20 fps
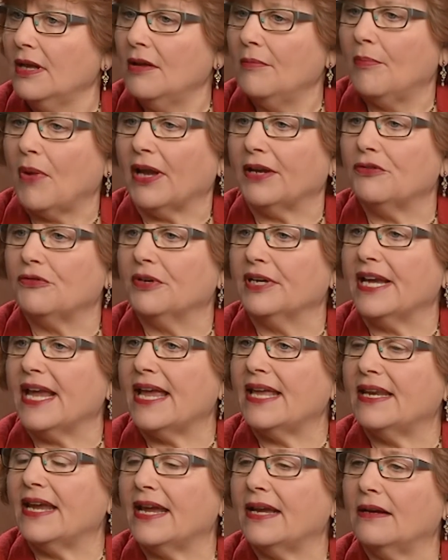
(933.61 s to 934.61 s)
by
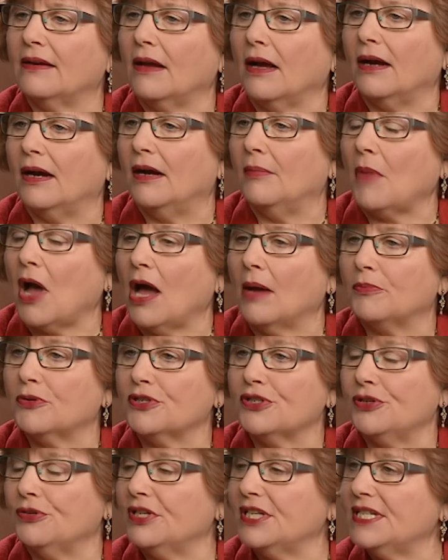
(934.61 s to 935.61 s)
creating
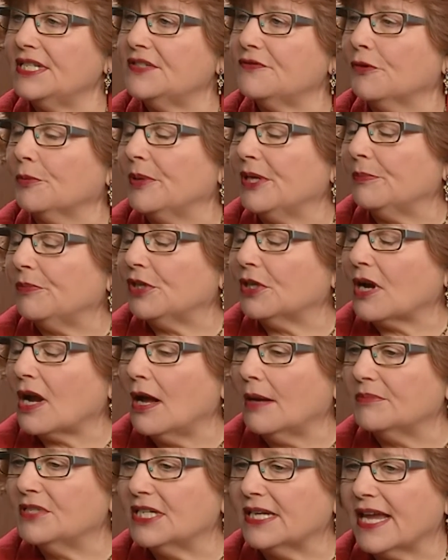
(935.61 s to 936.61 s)
opportunities for people to
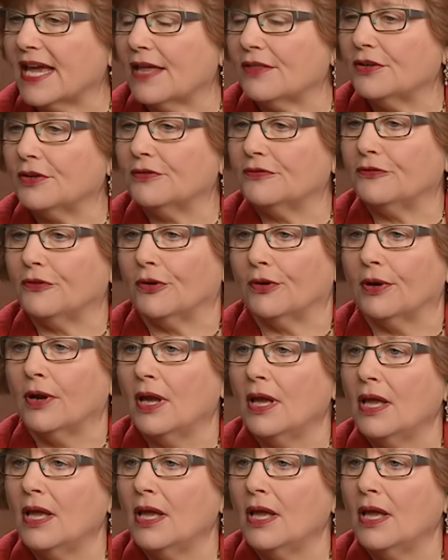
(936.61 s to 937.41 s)
come together for